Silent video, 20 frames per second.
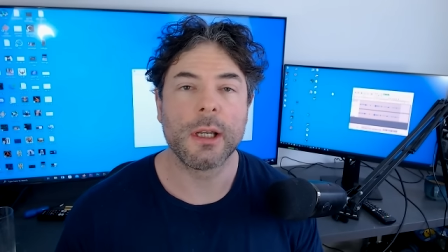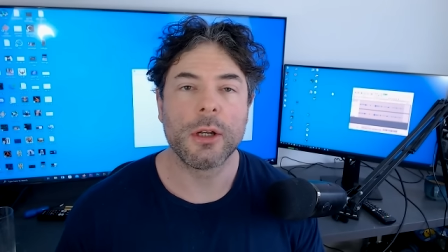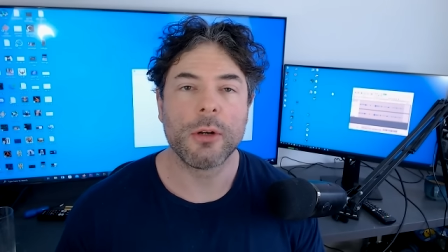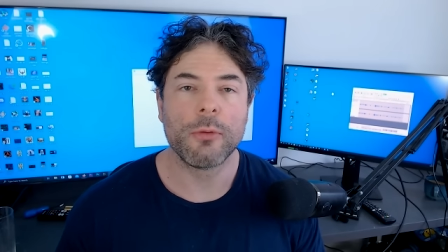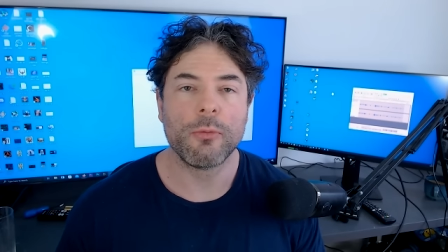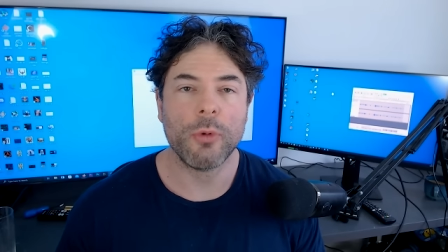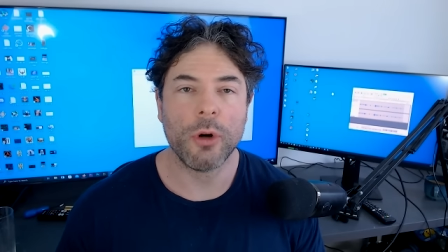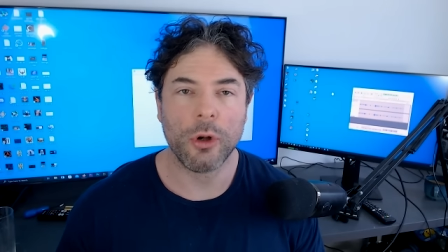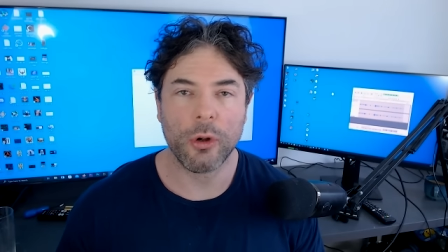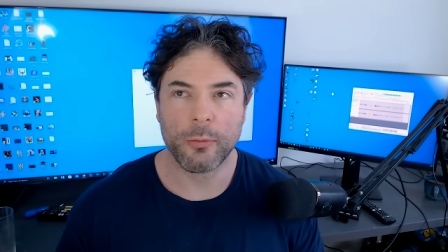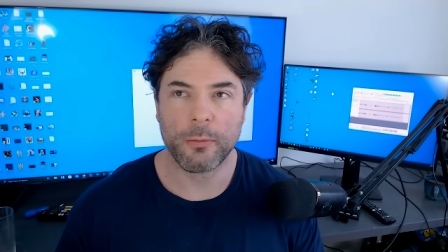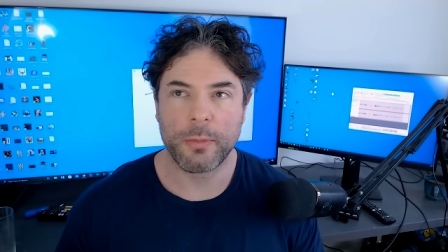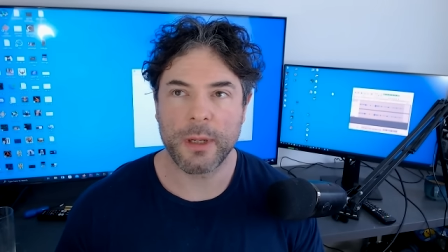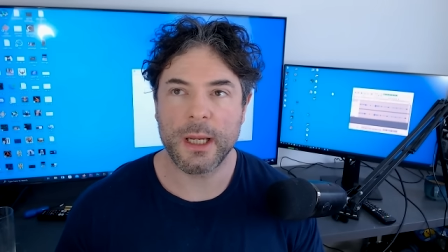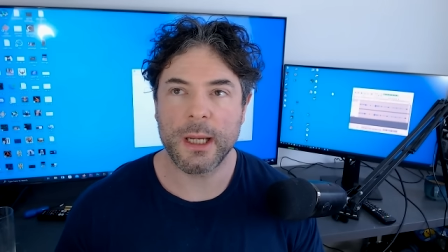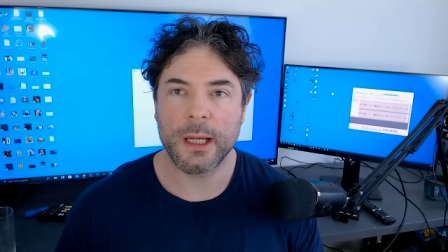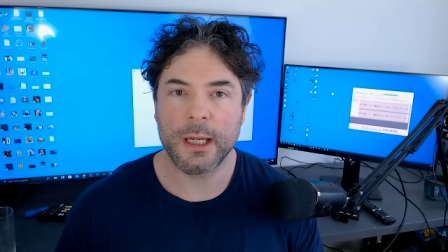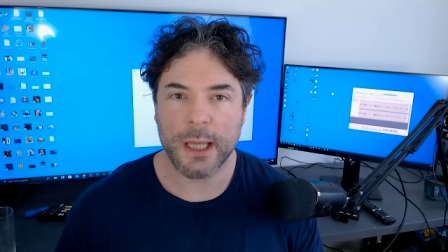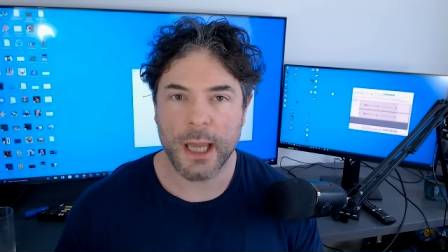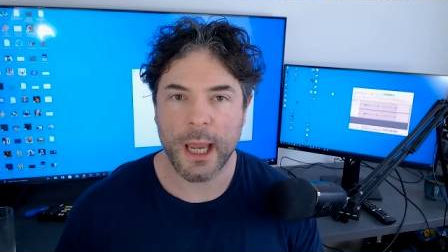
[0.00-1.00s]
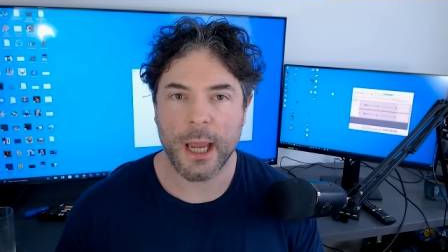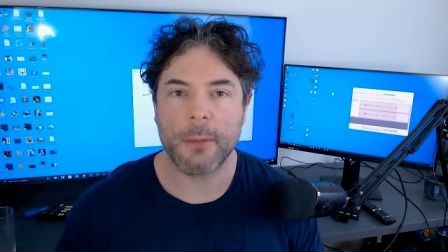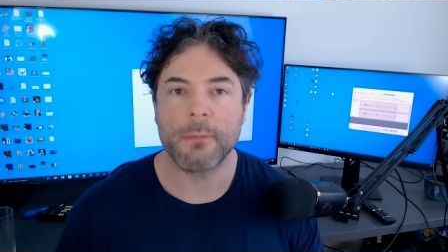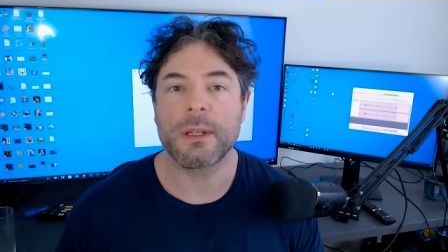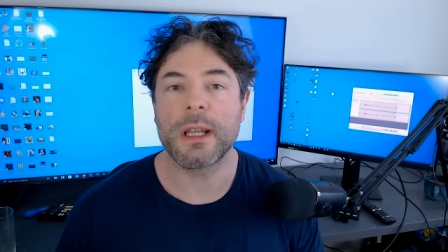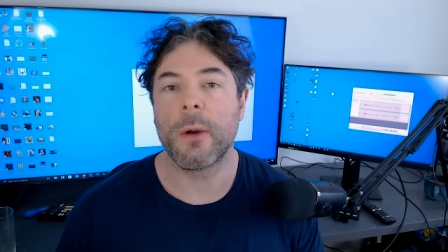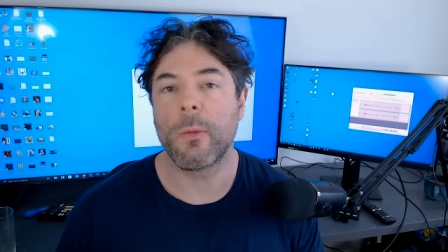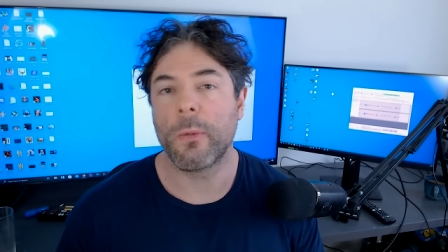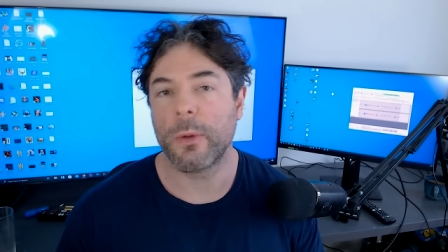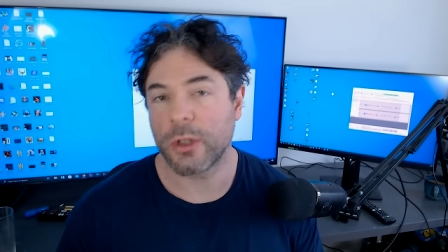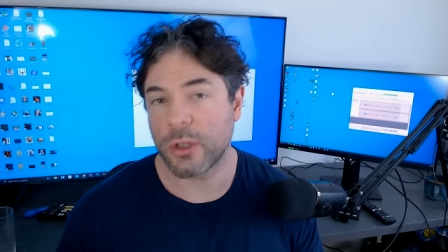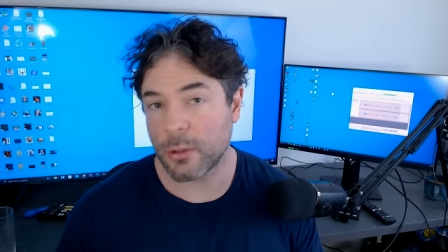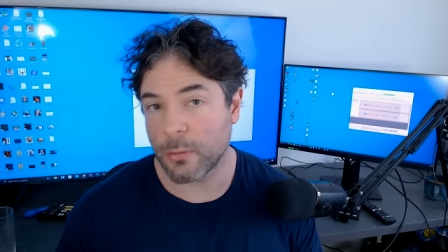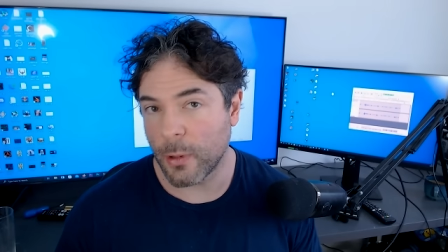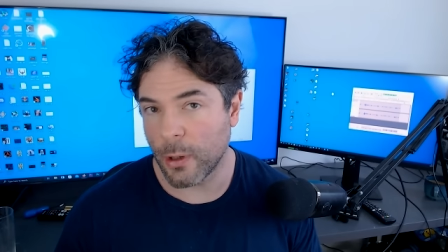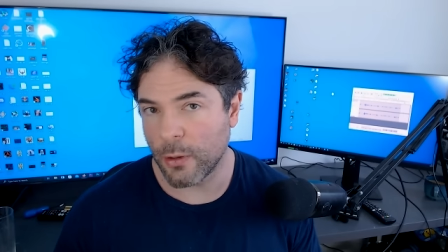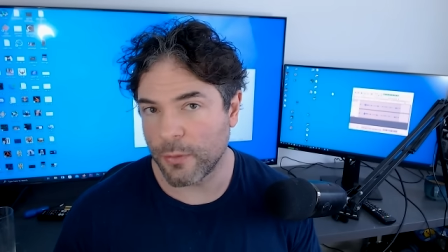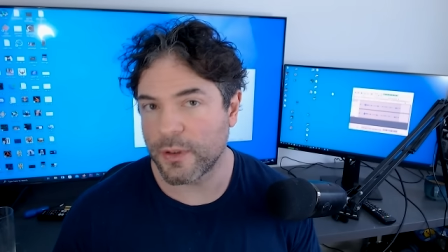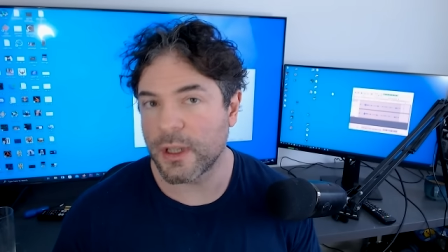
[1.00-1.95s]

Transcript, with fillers: will be capped out at 12